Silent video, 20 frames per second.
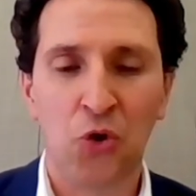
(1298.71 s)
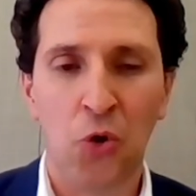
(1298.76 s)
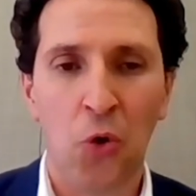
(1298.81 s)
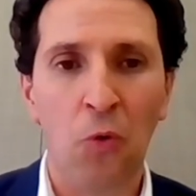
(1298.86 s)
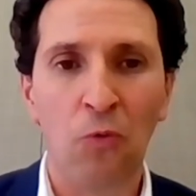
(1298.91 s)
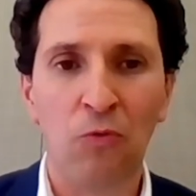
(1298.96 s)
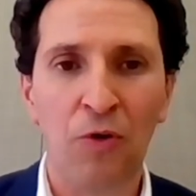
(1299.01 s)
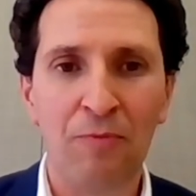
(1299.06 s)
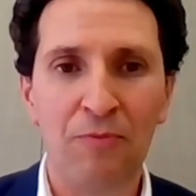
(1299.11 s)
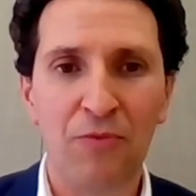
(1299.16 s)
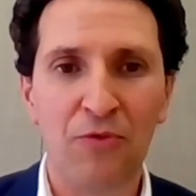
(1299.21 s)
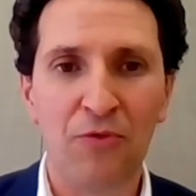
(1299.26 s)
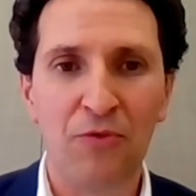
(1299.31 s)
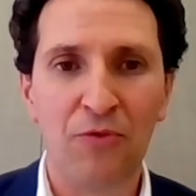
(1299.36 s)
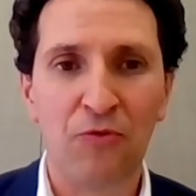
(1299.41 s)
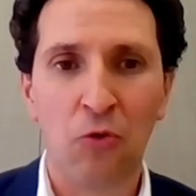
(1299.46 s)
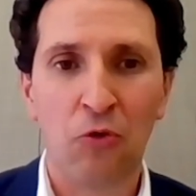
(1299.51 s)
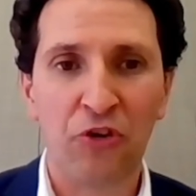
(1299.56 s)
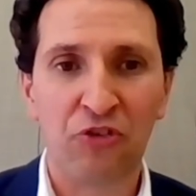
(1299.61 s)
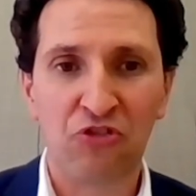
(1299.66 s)
courtroom
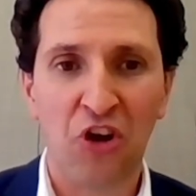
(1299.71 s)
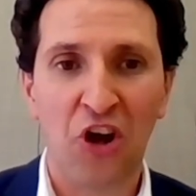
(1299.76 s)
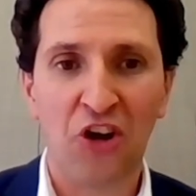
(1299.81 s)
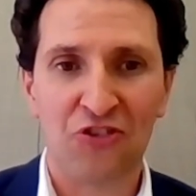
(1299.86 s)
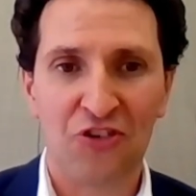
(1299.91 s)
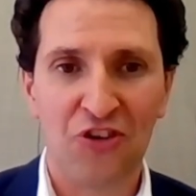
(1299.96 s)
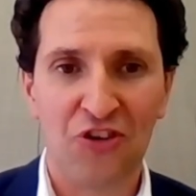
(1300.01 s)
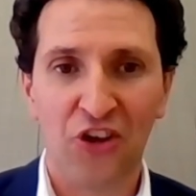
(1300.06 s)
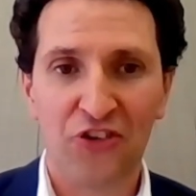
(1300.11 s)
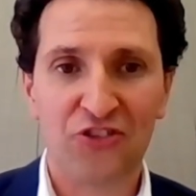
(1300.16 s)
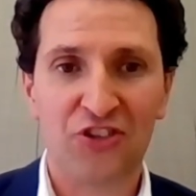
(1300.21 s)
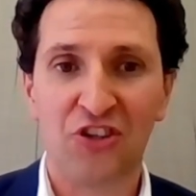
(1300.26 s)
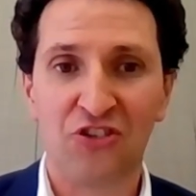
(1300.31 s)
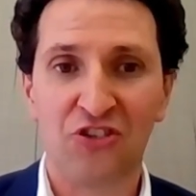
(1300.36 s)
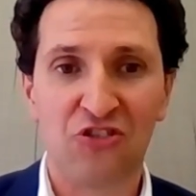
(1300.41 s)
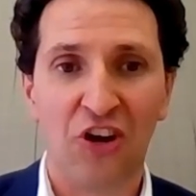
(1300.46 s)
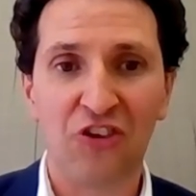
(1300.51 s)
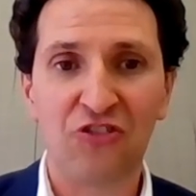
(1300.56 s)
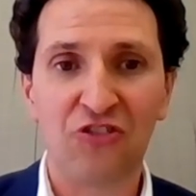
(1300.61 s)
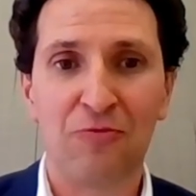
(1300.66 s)
before a judge and asking a
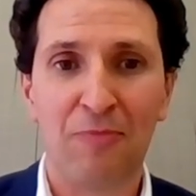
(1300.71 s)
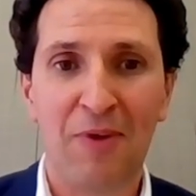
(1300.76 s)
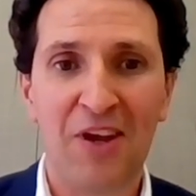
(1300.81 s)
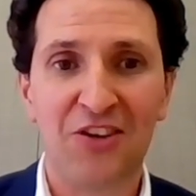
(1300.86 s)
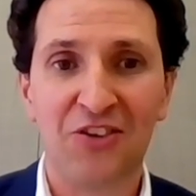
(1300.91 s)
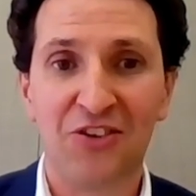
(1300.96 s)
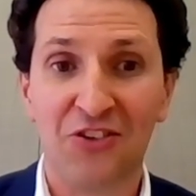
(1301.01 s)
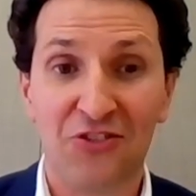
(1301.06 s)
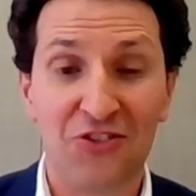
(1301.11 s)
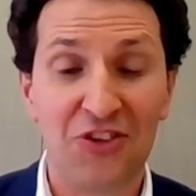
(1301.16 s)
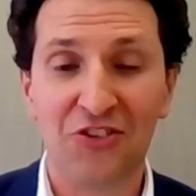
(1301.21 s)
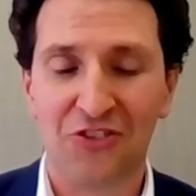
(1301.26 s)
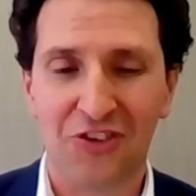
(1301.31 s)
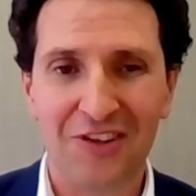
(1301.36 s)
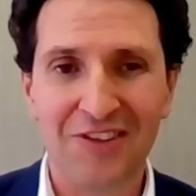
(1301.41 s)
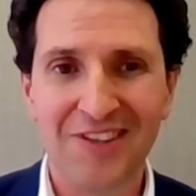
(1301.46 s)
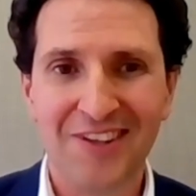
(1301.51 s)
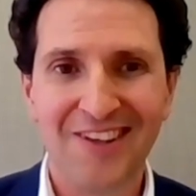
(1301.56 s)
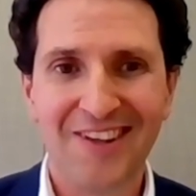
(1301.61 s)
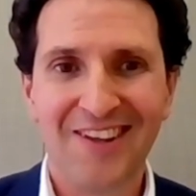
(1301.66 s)
judge to make a
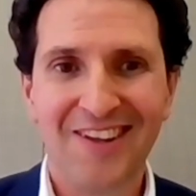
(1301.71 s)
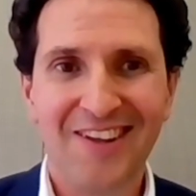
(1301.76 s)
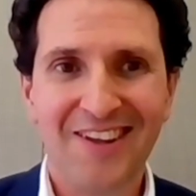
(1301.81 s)
decision,